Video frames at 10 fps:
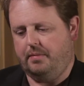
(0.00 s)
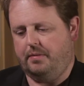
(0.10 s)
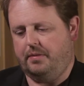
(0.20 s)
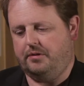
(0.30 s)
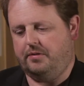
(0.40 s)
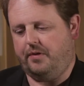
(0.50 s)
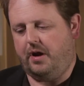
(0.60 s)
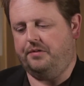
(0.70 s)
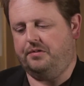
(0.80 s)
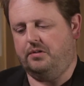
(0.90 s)
the
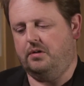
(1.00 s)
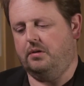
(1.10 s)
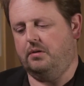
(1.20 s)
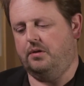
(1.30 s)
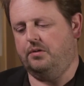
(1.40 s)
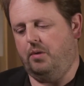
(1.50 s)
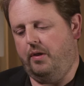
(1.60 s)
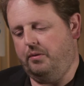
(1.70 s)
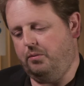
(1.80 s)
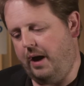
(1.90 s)
device that, as it
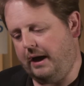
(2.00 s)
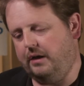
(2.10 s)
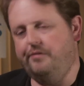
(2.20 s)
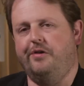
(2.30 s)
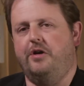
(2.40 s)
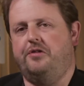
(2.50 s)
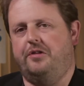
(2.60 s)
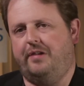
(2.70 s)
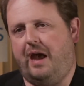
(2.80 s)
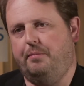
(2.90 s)
were, that where
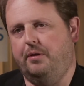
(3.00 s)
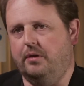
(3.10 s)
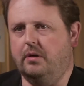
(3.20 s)
convergence happened.